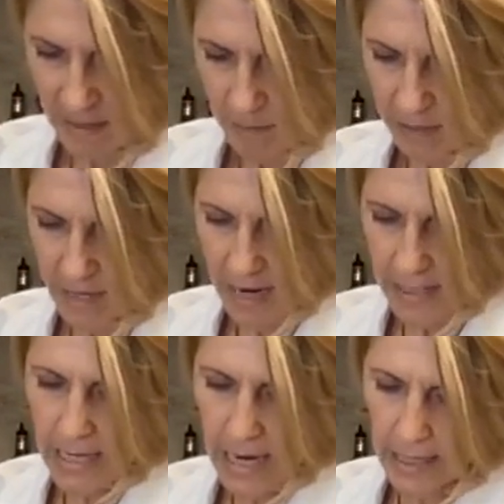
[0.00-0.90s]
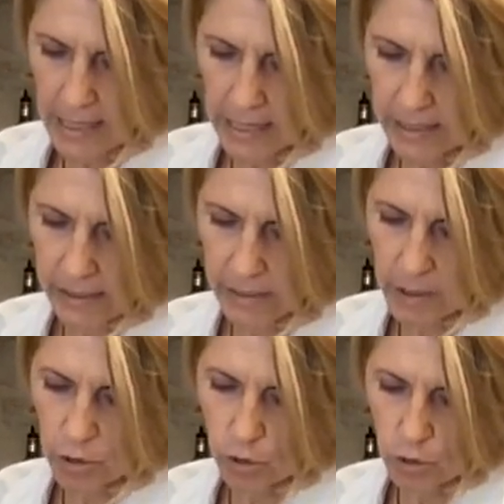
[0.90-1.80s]
But the idea is to
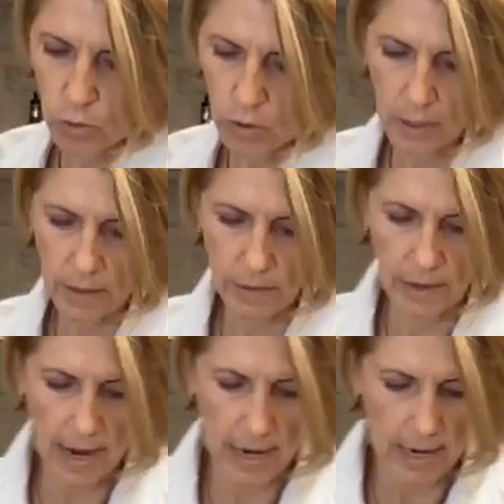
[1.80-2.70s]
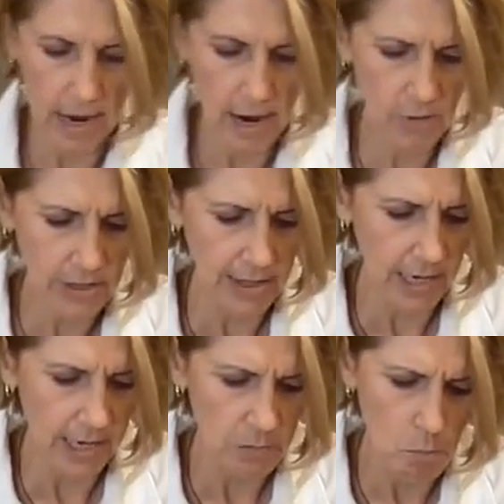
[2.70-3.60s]
make sure that
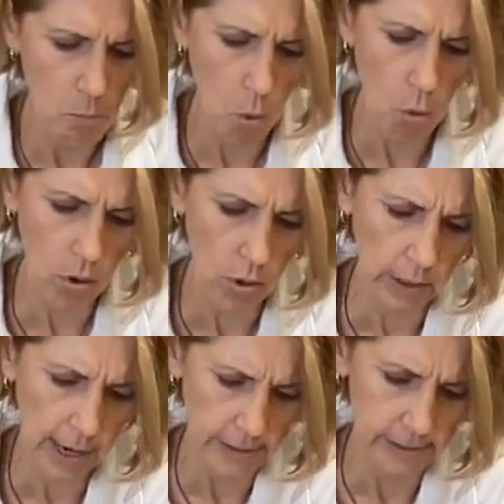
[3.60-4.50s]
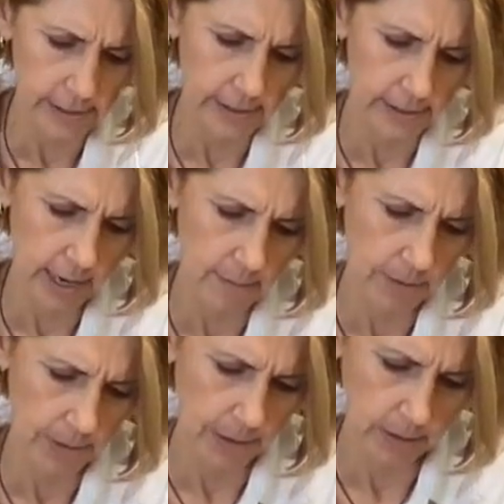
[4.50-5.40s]
everything is more or less the
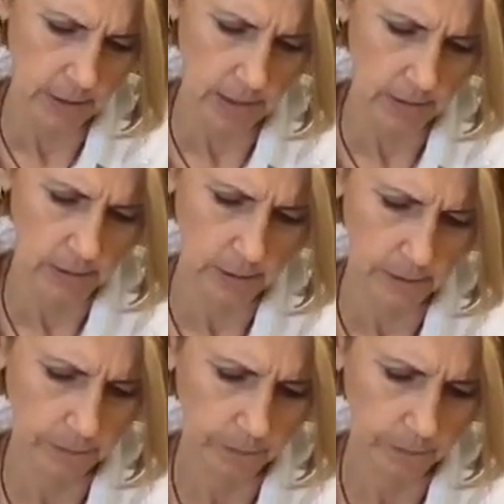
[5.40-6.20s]
same thickness.